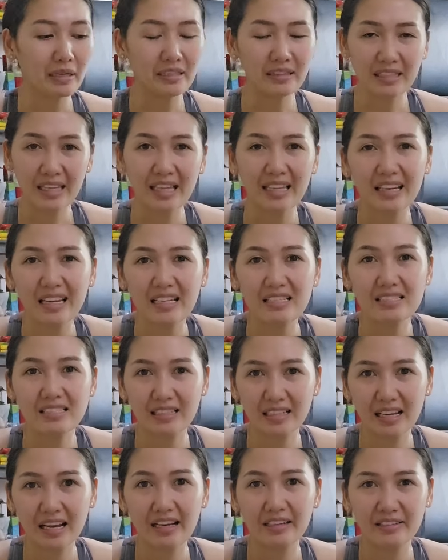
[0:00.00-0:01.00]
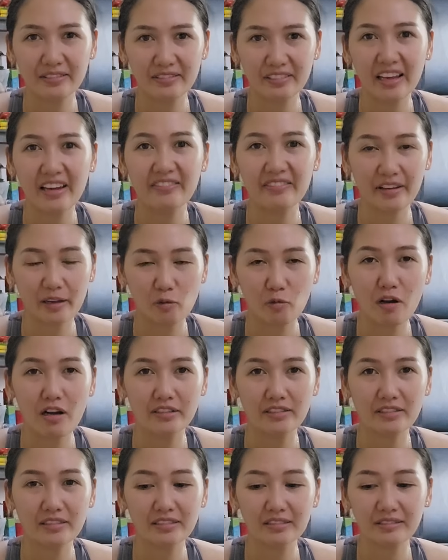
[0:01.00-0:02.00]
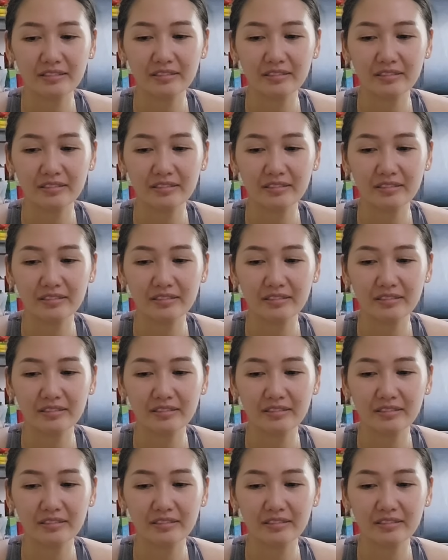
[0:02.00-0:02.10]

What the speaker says: And that is the kind of life I want.